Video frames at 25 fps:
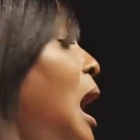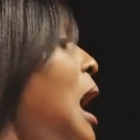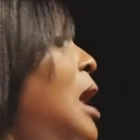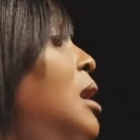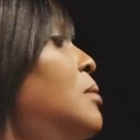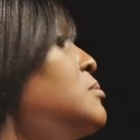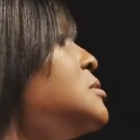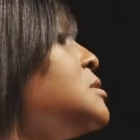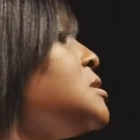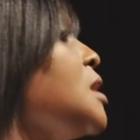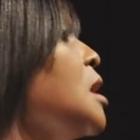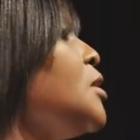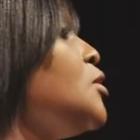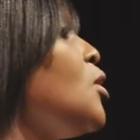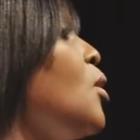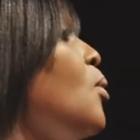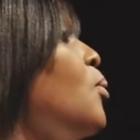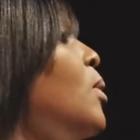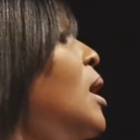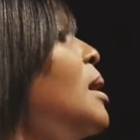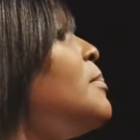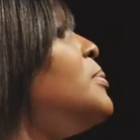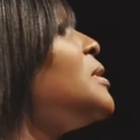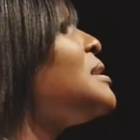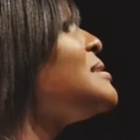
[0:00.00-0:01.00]
I don't say no
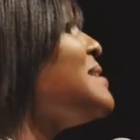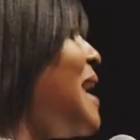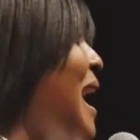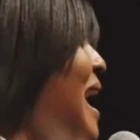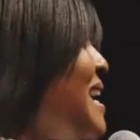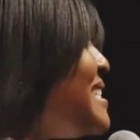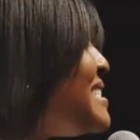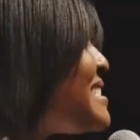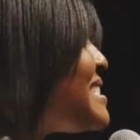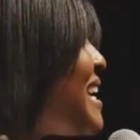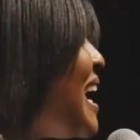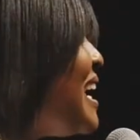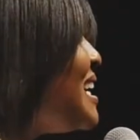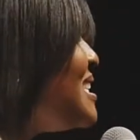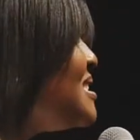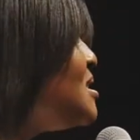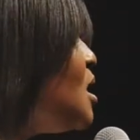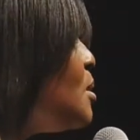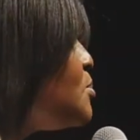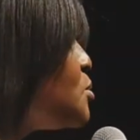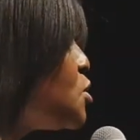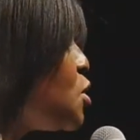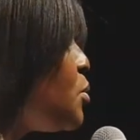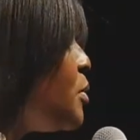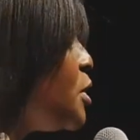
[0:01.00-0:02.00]
word because I signed
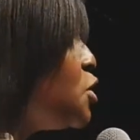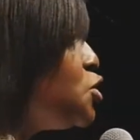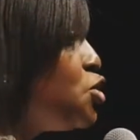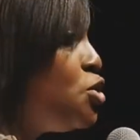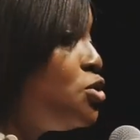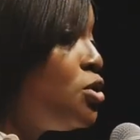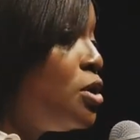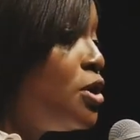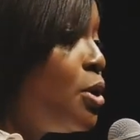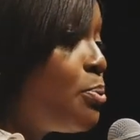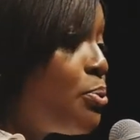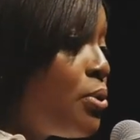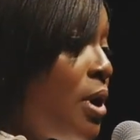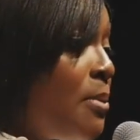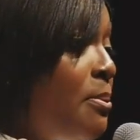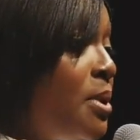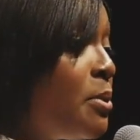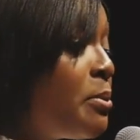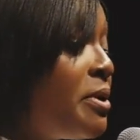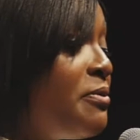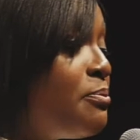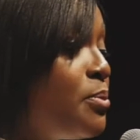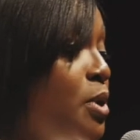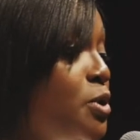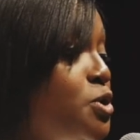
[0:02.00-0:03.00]
up to it. Do you know the problem
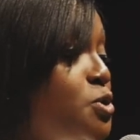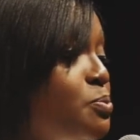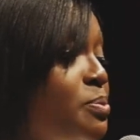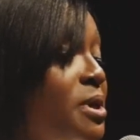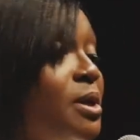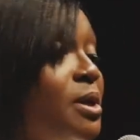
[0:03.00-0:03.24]
with most